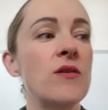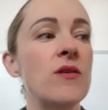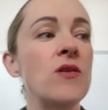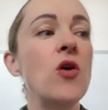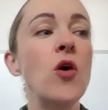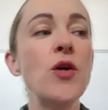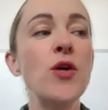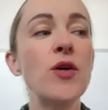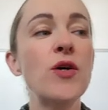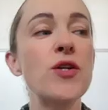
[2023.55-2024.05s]

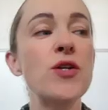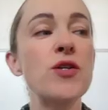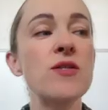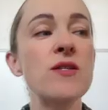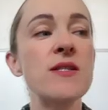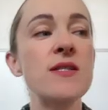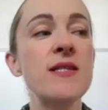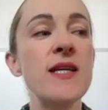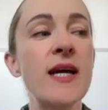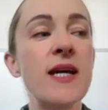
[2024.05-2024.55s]
you could use in
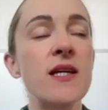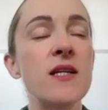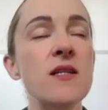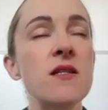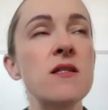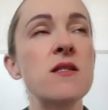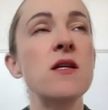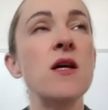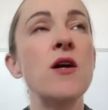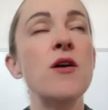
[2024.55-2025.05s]

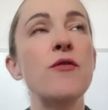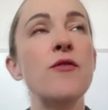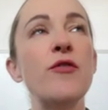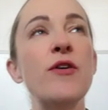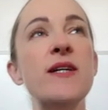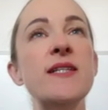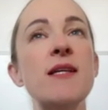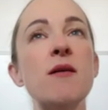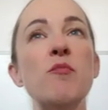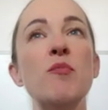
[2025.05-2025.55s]
second. For
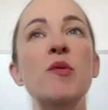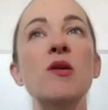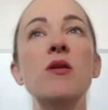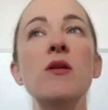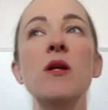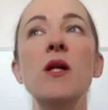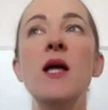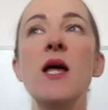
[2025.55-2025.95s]
example,